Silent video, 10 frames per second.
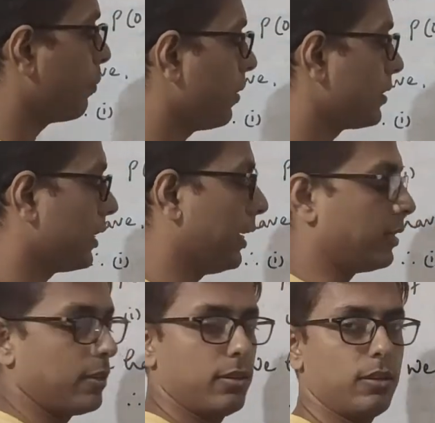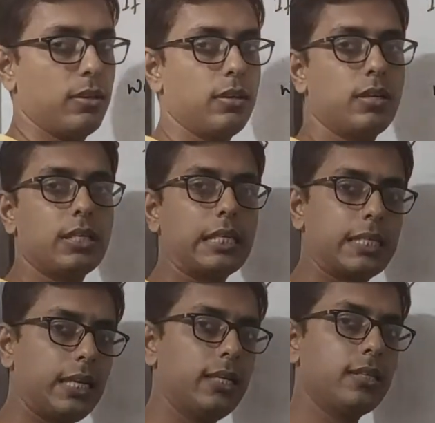plus 8.
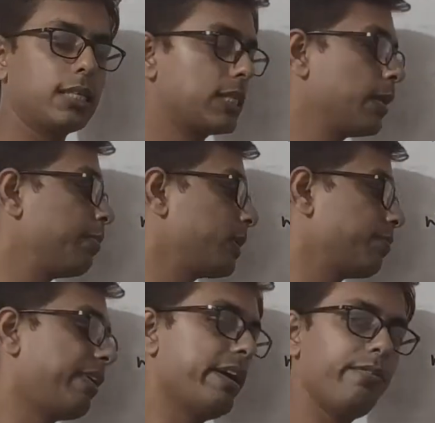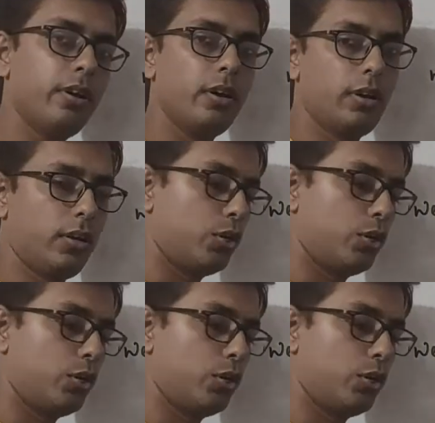16, 16 plus 5,